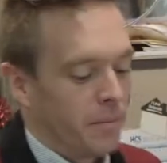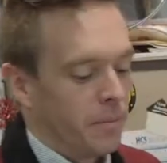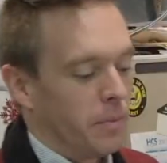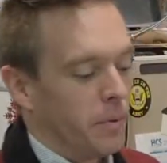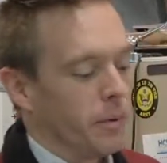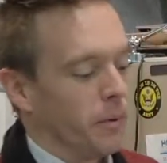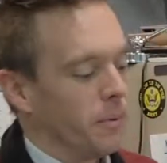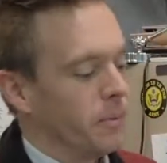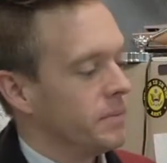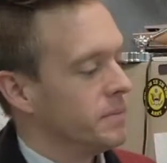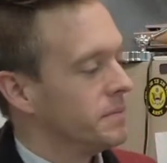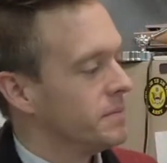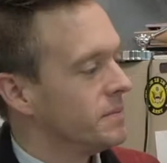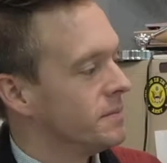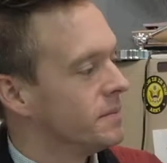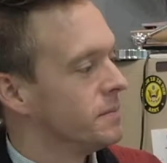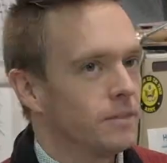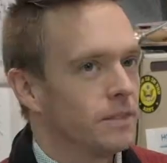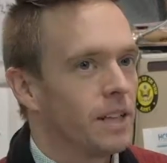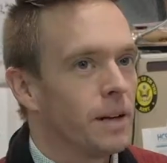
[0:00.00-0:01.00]
Boom.
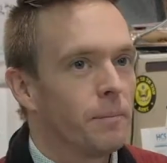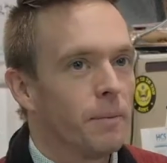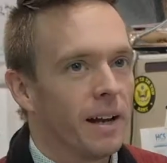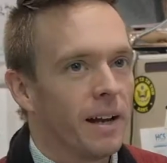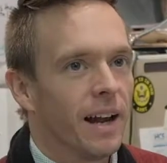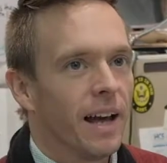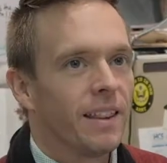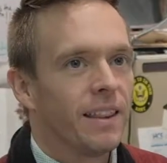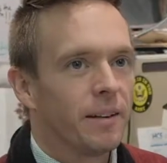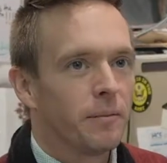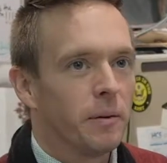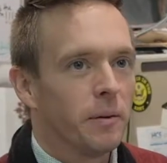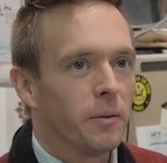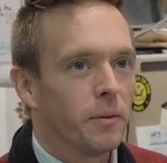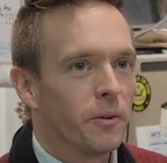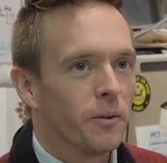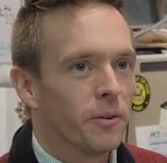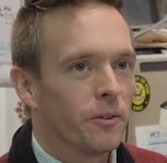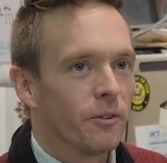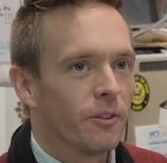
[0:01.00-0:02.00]
It's not bad. I think
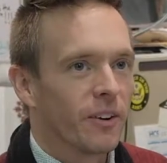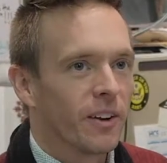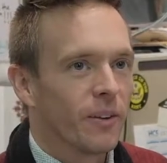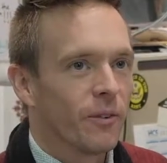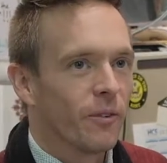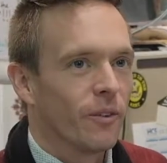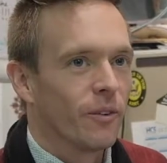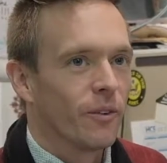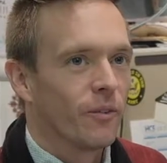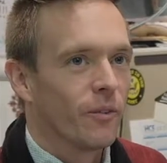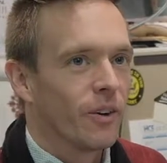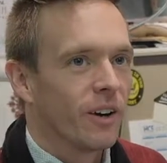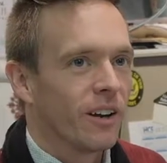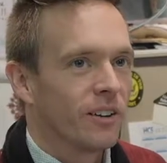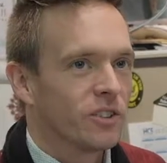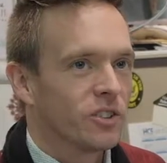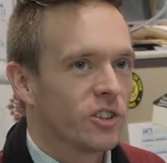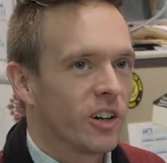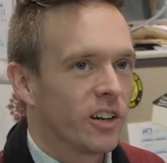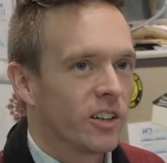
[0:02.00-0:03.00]
people get what I
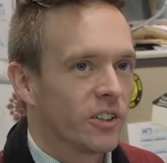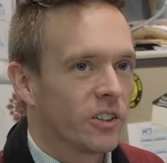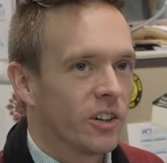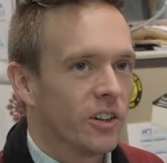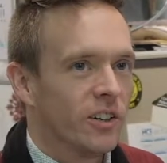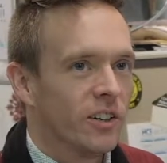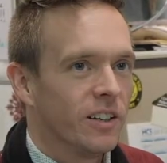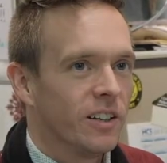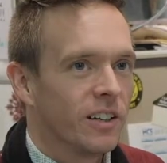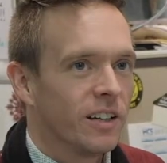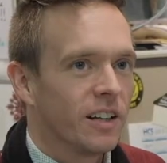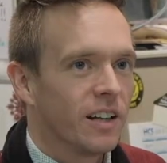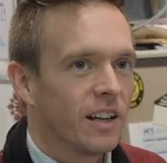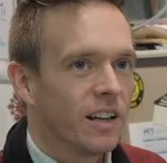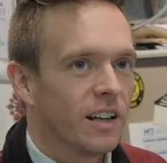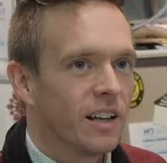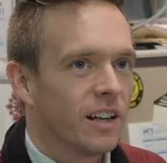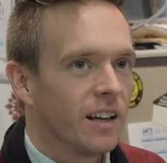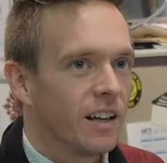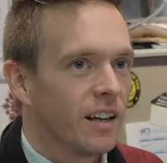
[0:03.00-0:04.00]
was trying to draw. That is the
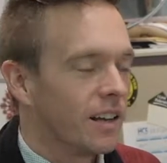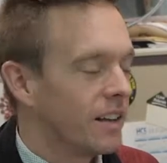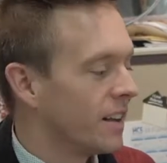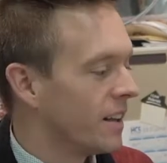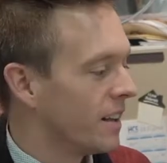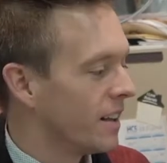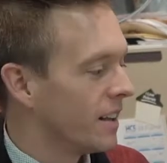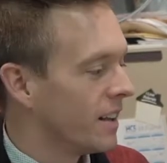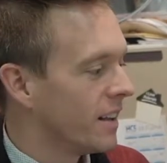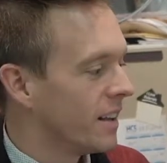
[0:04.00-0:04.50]
tiniest